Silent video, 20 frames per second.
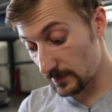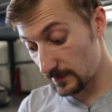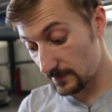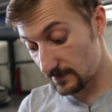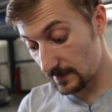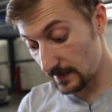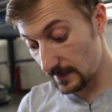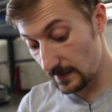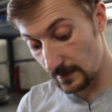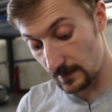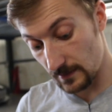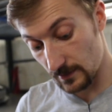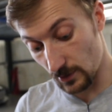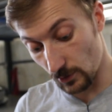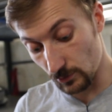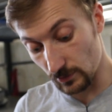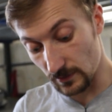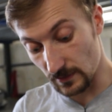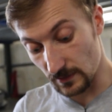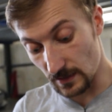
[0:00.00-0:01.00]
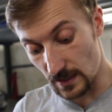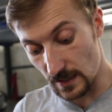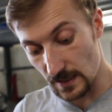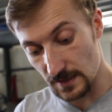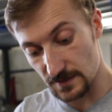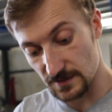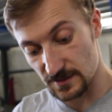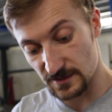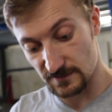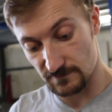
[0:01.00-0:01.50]
with the coolant
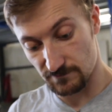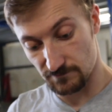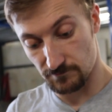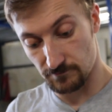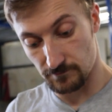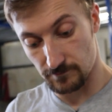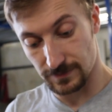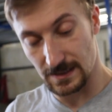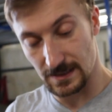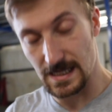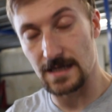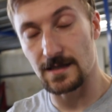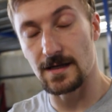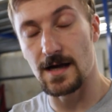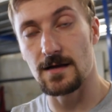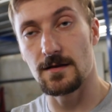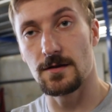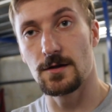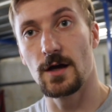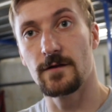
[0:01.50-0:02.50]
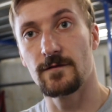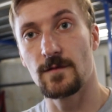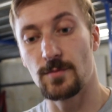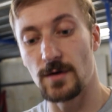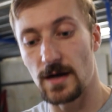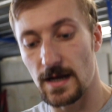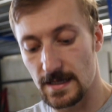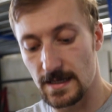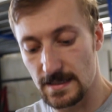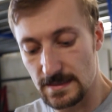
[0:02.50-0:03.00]
lines, black nylon
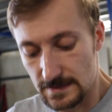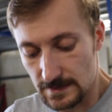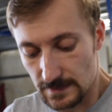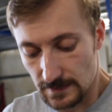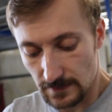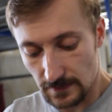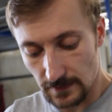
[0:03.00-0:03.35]
overbraid,